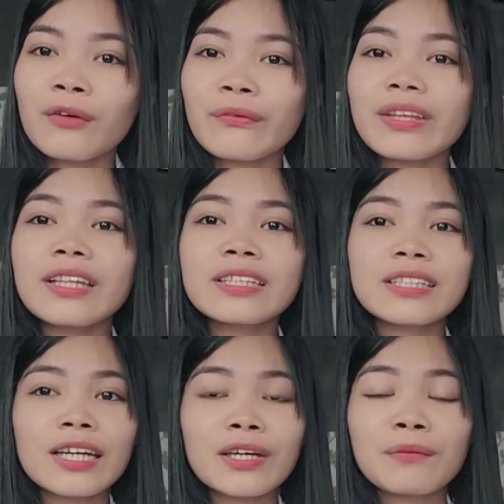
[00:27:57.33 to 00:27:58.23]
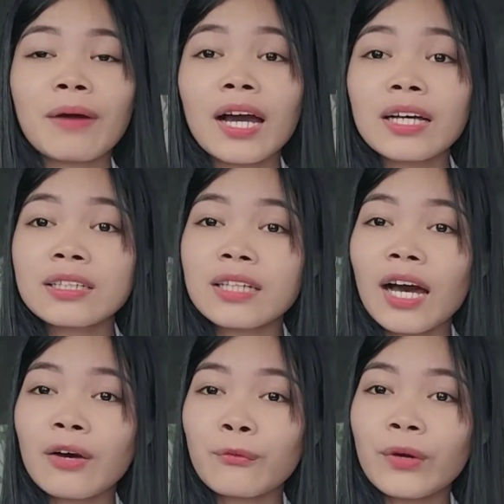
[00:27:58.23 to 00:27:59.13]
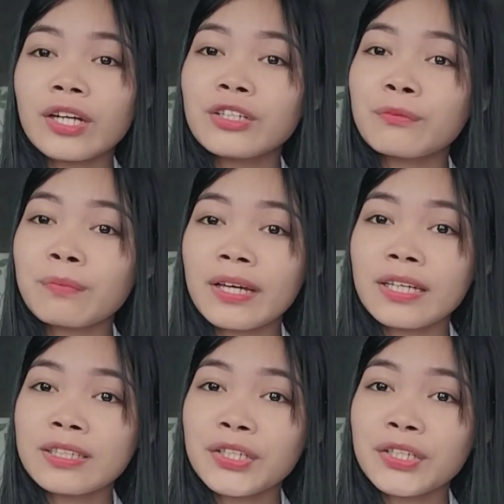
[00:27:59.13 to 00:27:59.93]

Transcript: with the same as where you place